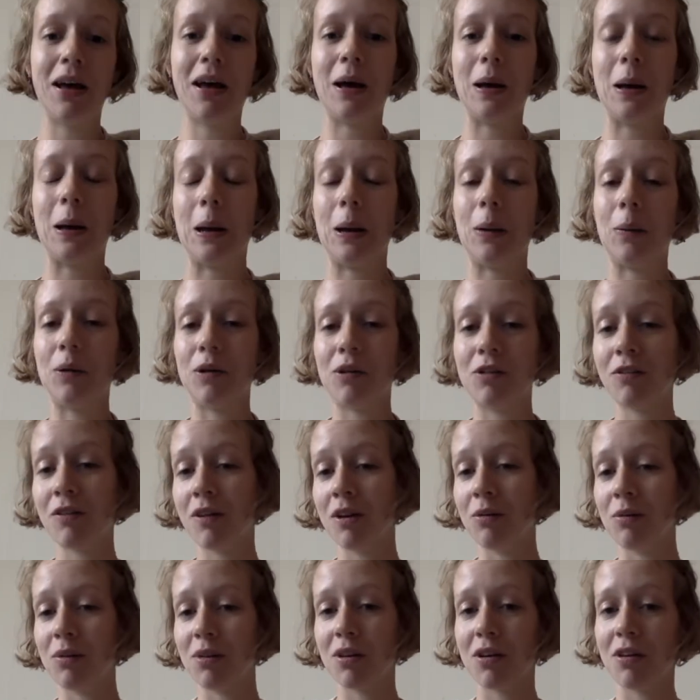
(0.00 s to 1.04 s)
I wonder if
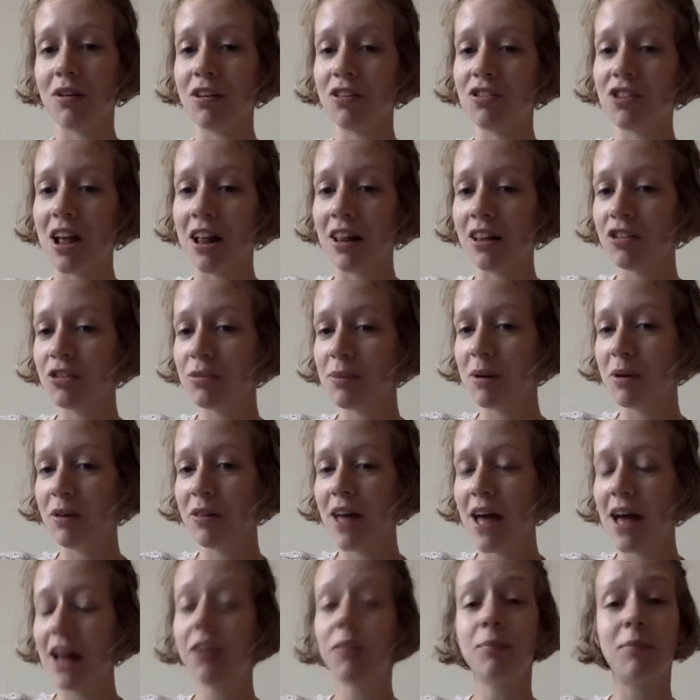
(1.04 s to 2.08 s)
anyone's going to challenge me on
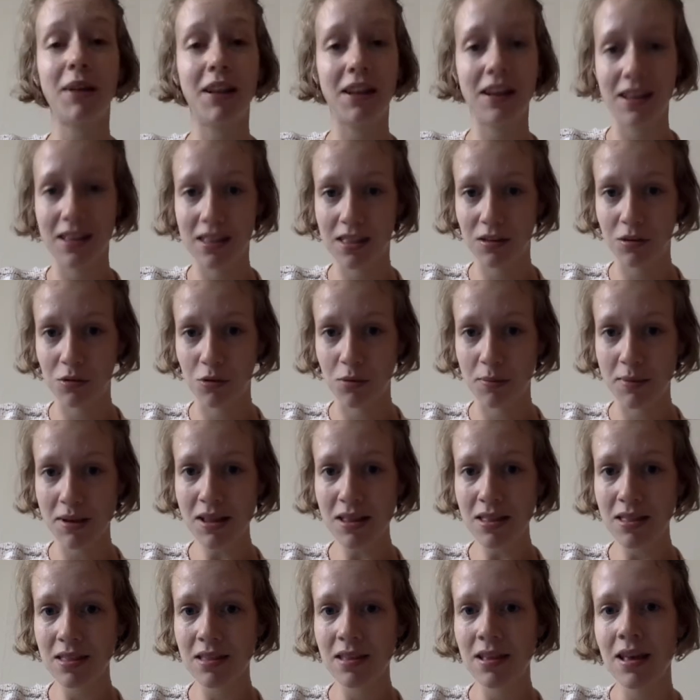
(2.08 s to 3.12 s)
that, but it is
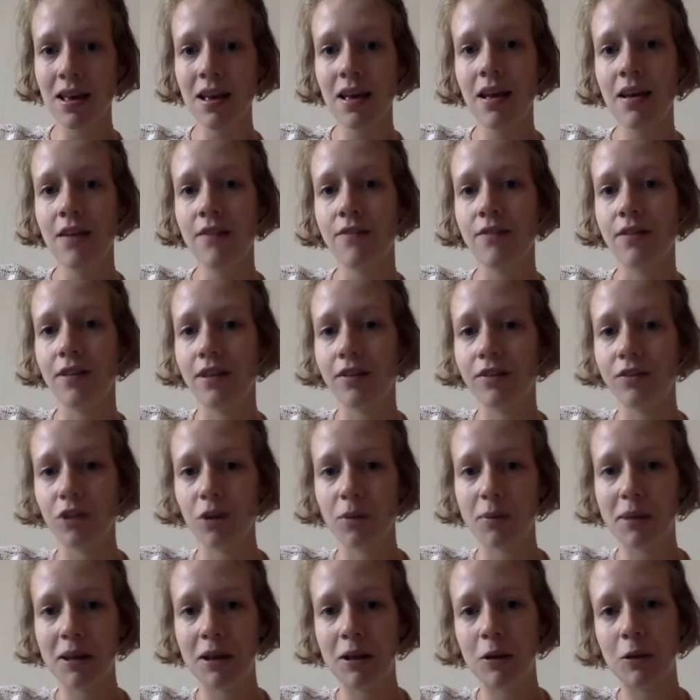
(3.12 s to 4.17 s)
enormous, full of
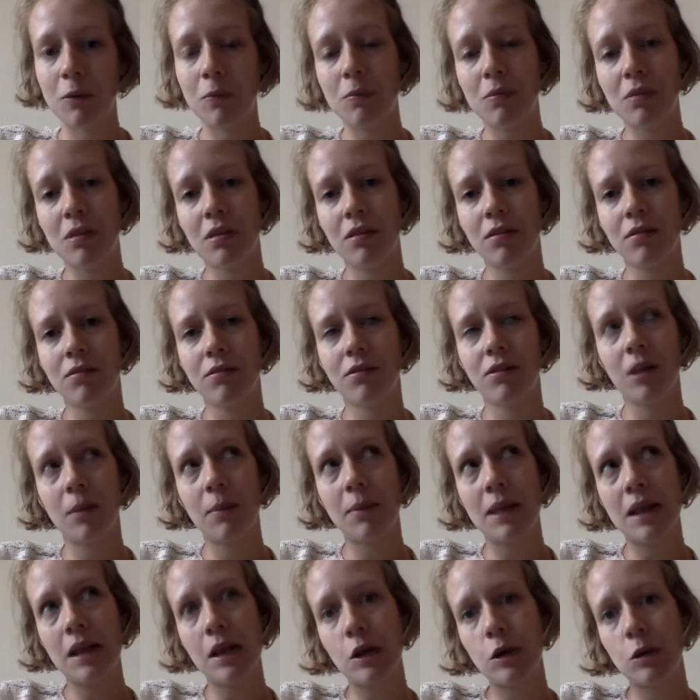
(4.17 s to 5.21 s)
dobby looms.
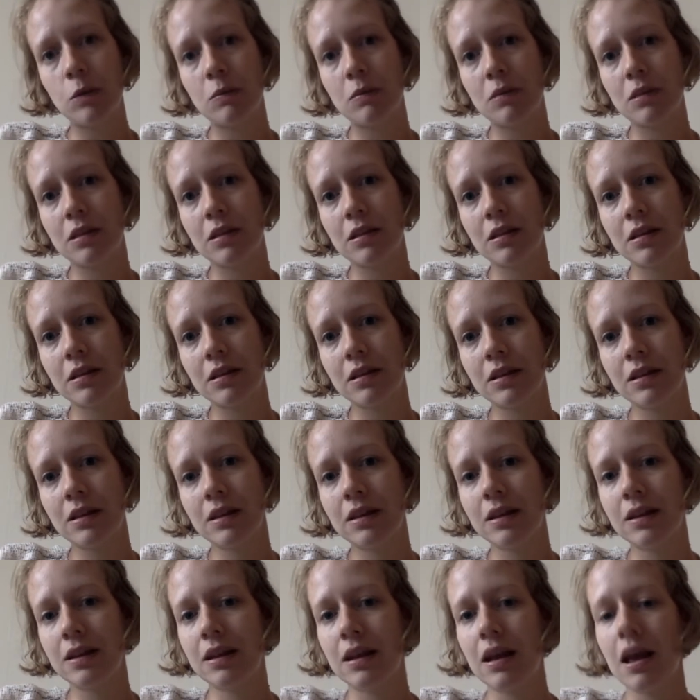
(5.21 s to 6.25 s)
Dobby looms?
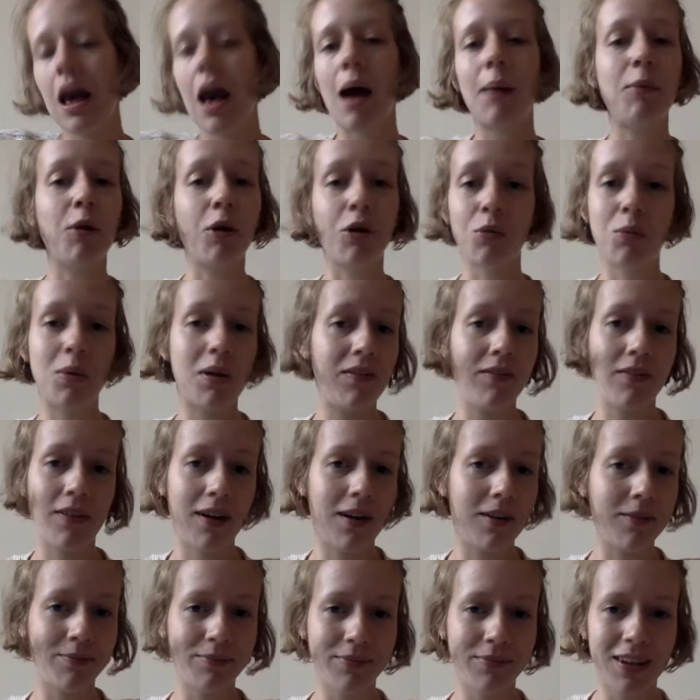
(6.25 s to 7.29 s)
I'm not a
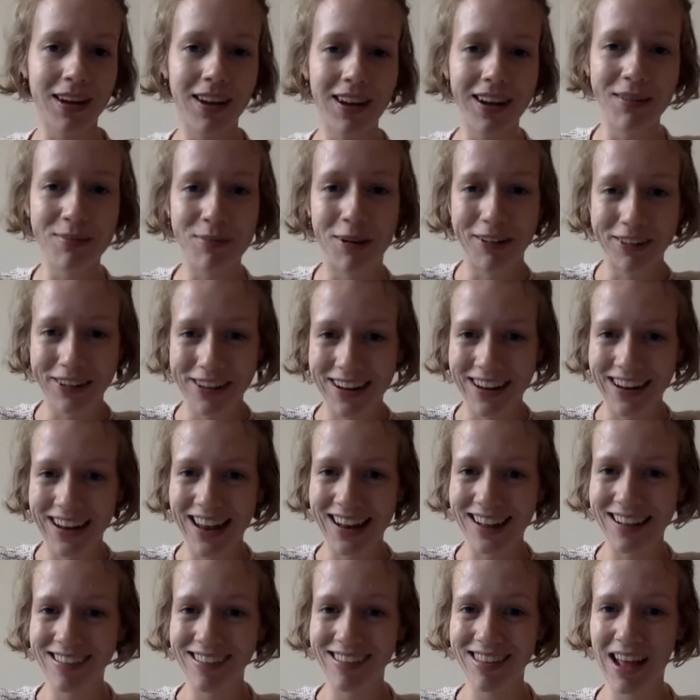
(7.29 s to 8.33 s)
weaver. I'm not going to get
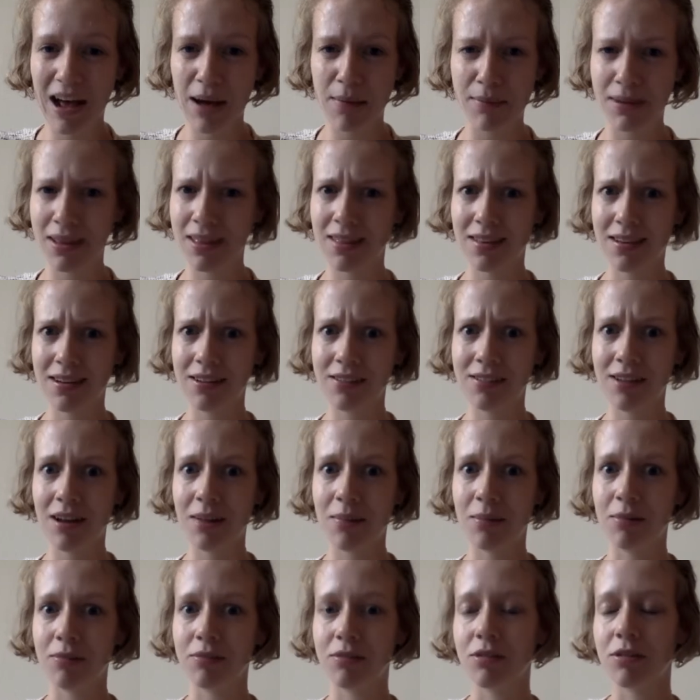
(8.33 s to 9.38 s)
into that, but it's an
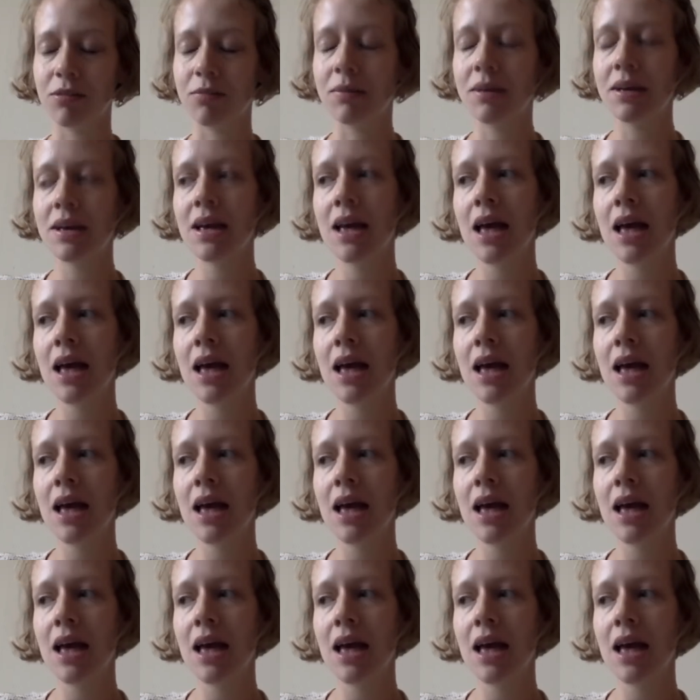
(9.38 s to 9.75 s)
incredible room.